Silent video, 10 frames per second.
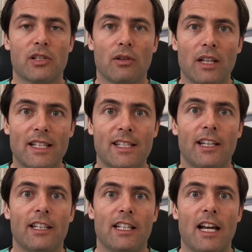So let's
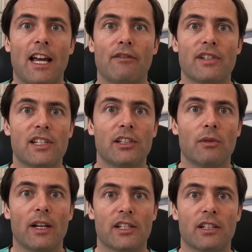say that I have a
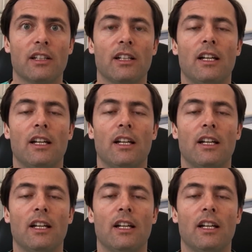situation